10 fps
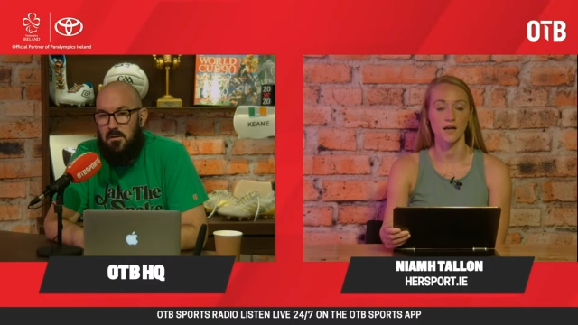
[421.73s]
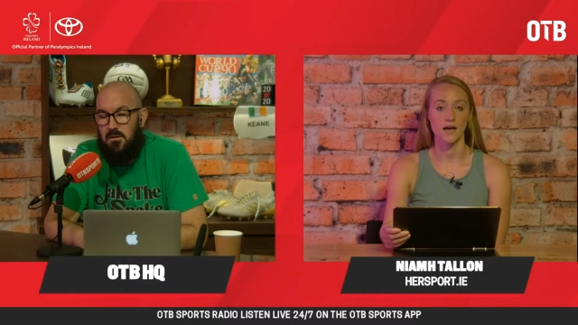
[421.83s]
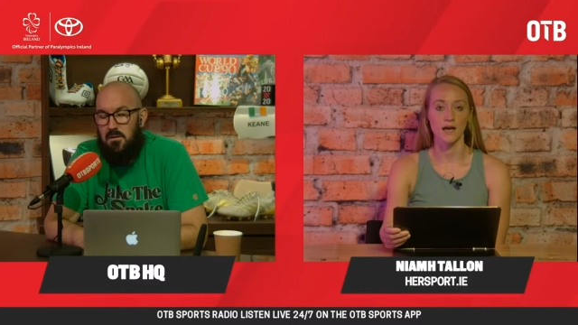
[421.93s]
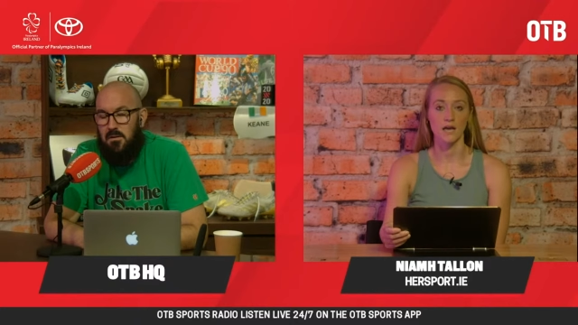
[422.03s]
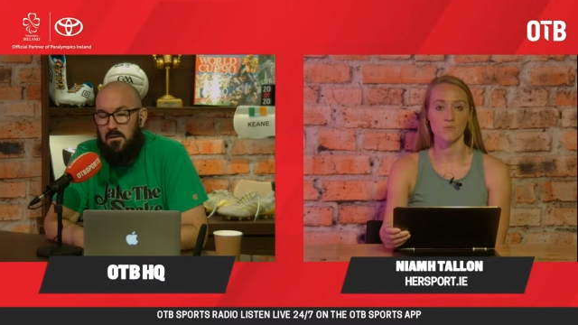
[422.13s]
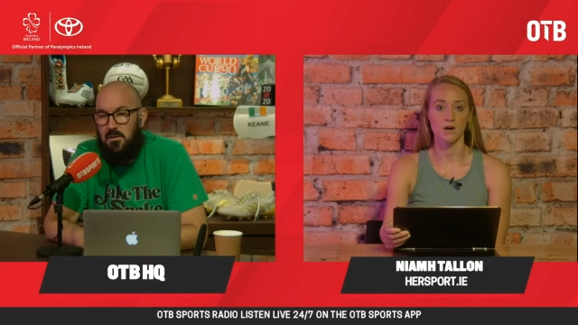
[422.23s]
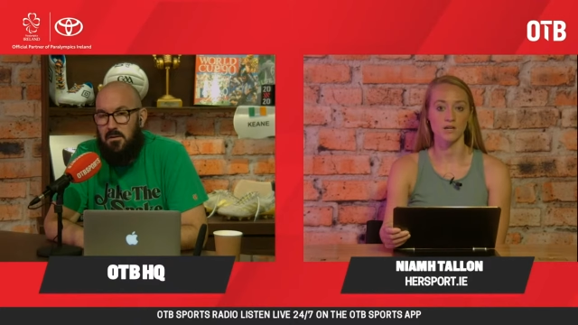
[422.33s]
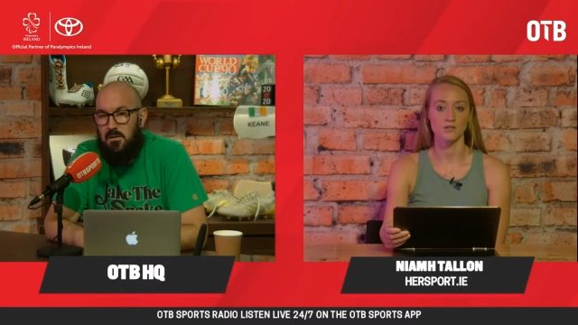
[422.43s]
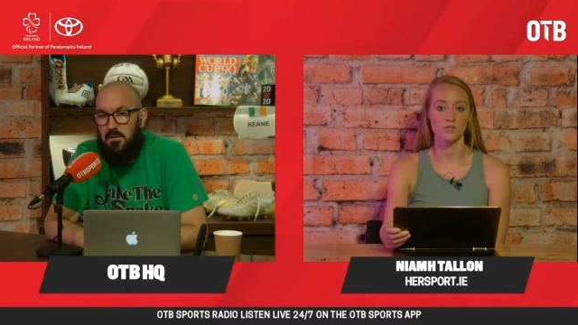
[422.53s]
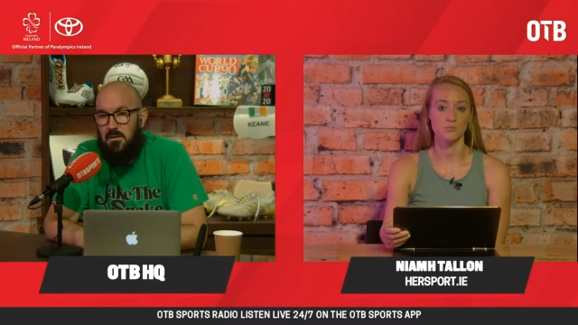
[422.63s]

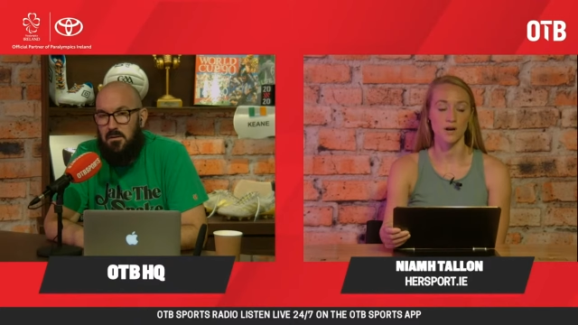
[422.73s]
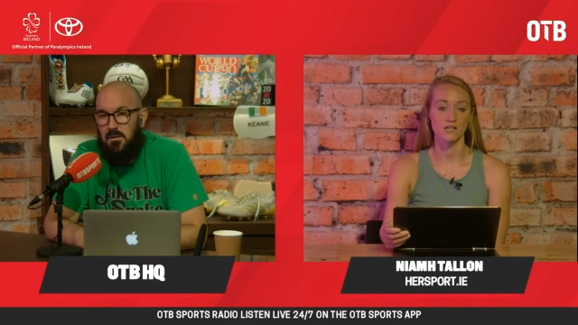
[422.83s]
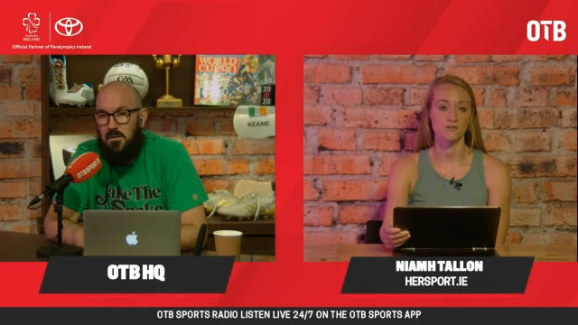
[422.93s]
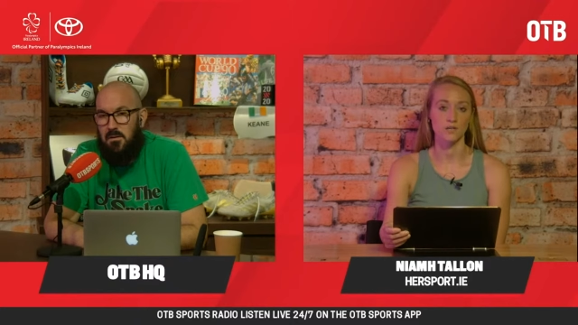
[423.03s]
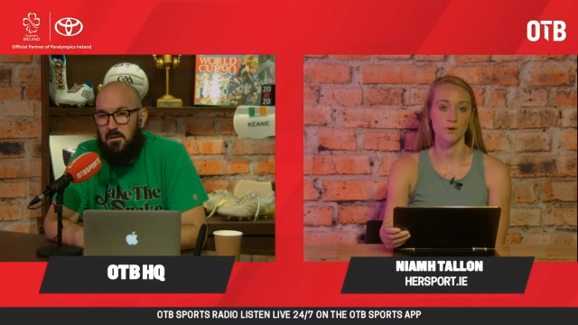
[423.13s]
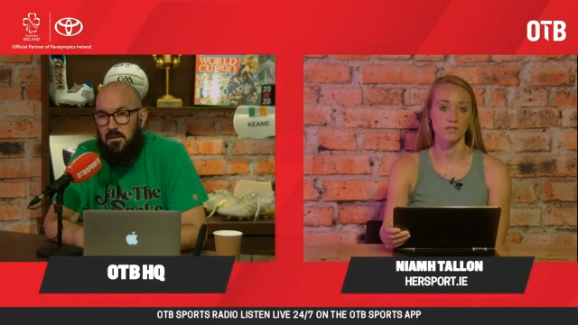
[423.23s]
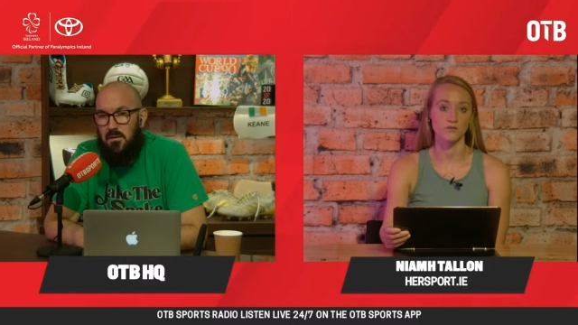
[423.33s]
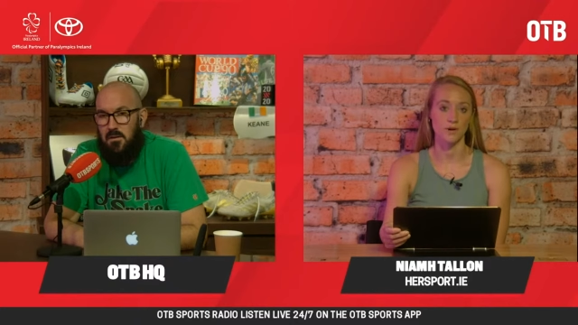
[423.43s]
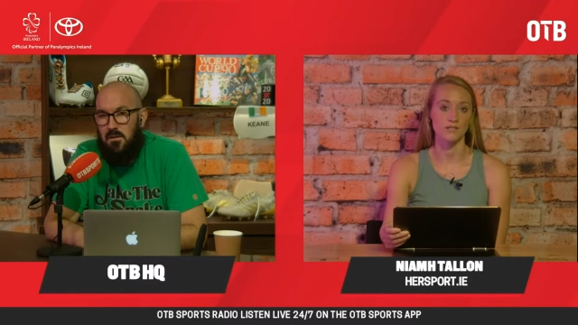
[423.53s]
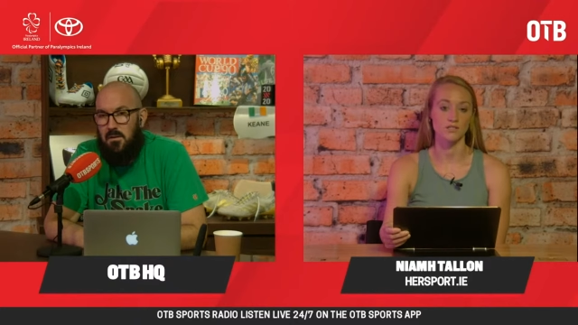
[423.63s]
Speaker 1: and just spreads really
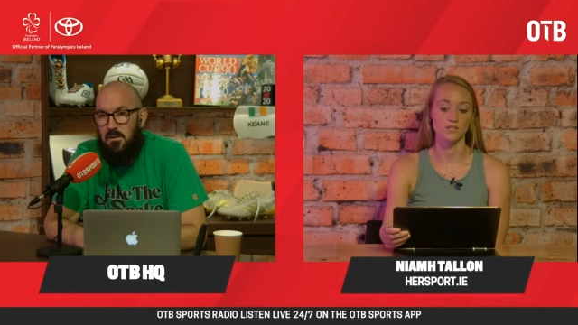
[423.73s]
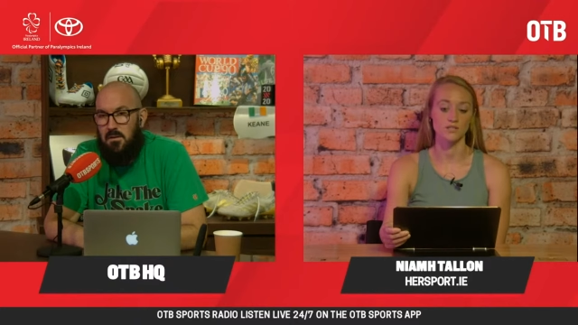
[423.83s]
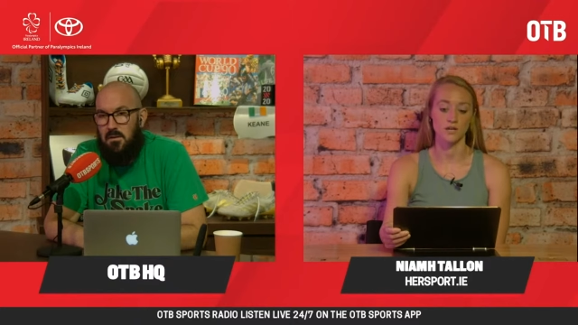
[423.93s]
positive messages.